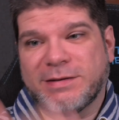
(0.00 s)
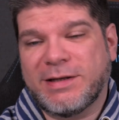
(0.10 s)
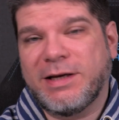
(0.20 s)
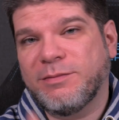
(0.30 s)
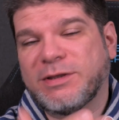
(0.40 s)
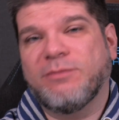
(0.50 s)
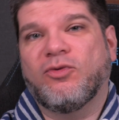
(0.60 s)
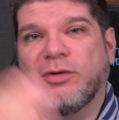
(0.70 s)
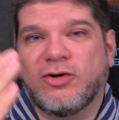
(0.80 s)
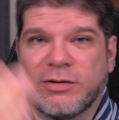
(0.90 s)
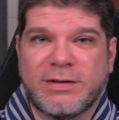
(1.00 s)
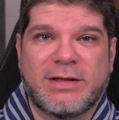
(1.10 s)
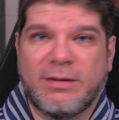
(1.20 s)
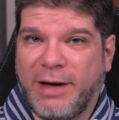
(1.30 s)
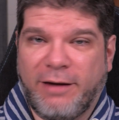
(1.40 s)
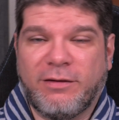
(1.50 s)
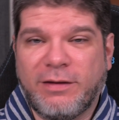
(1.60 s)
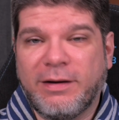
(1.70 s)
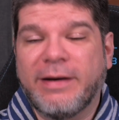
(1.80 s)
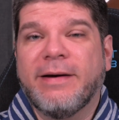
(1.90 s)
the same, same condition, same
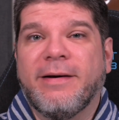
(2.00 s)
everything,